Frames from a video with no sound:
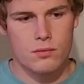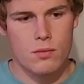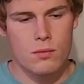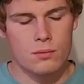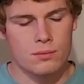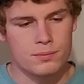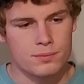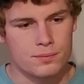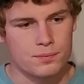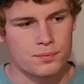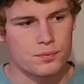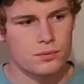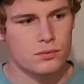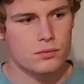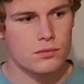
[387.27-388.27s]
Mmm.
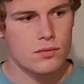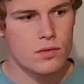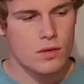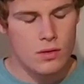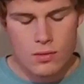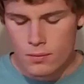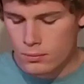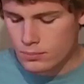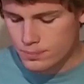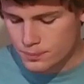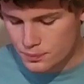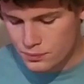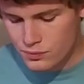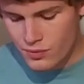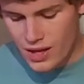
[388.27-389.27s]

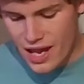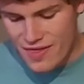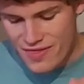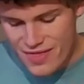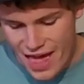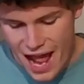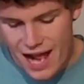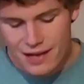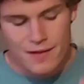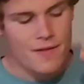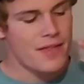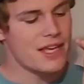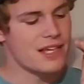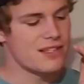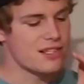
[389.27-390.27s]
And
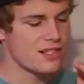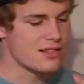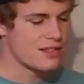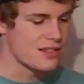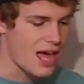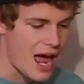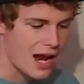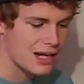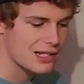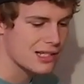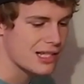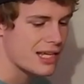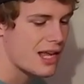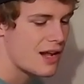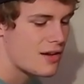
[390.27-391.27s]
that is
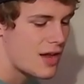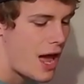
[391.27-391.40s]
exactly